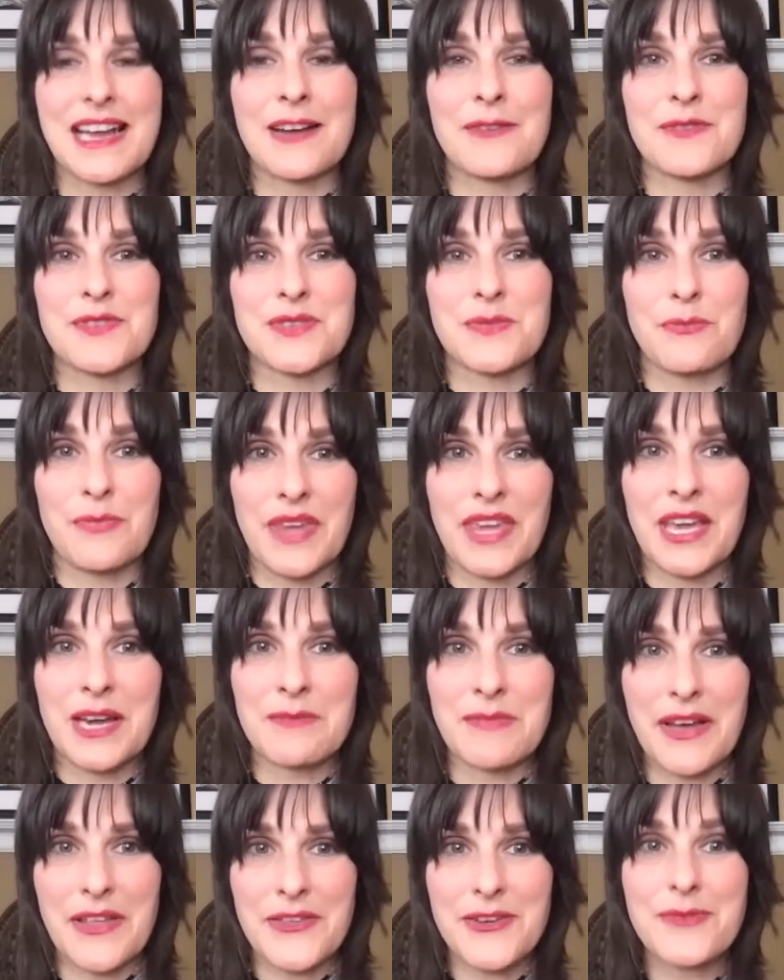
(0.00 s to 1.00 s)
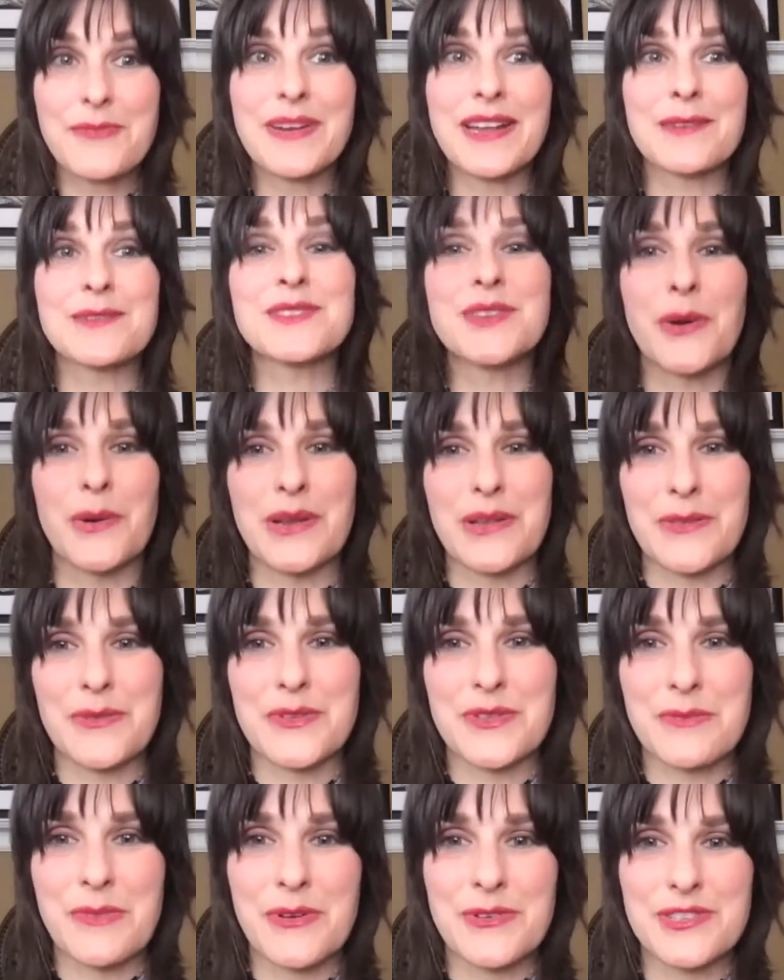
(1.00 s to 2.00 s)
I was being a mother, but I was going
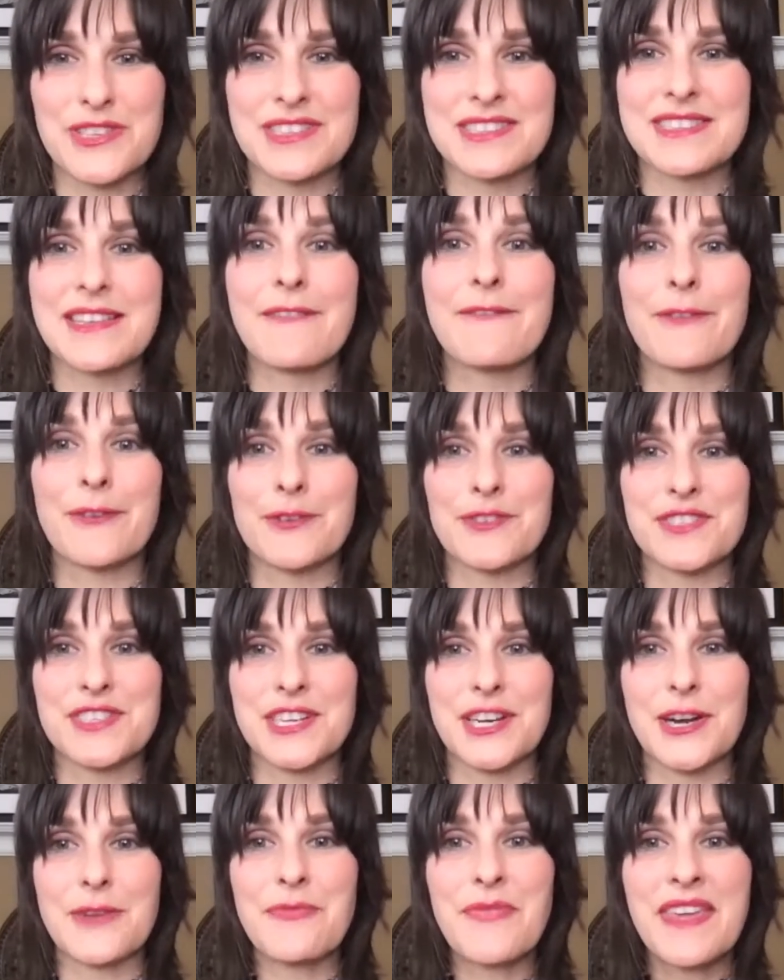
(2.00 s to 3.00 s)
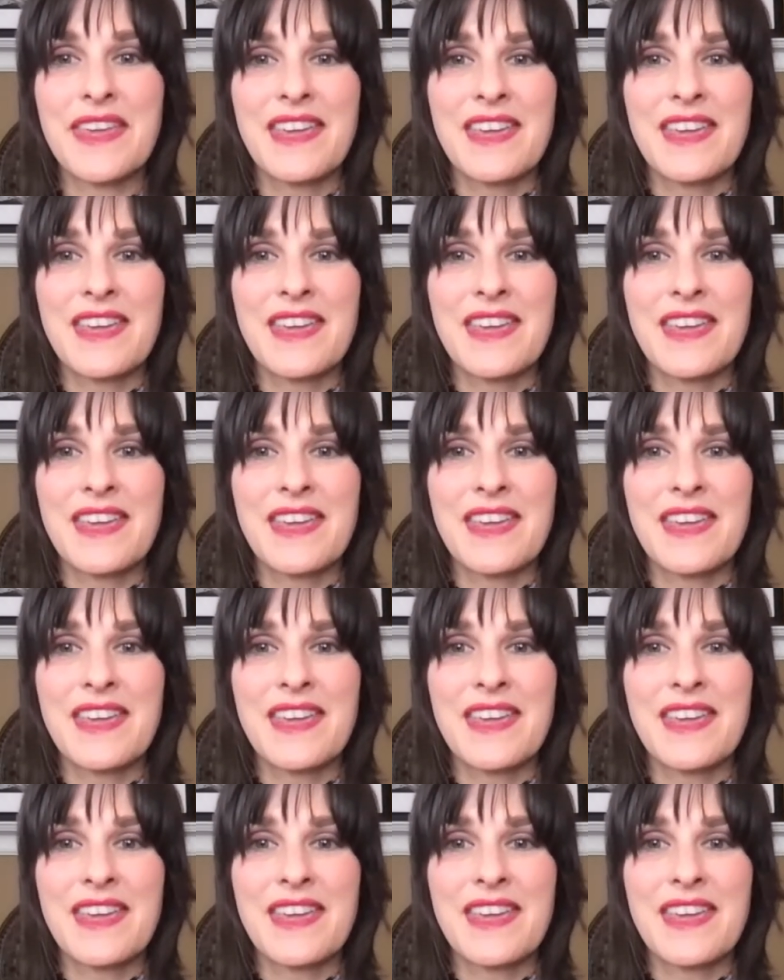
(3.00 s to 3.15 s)
through the motions that first year.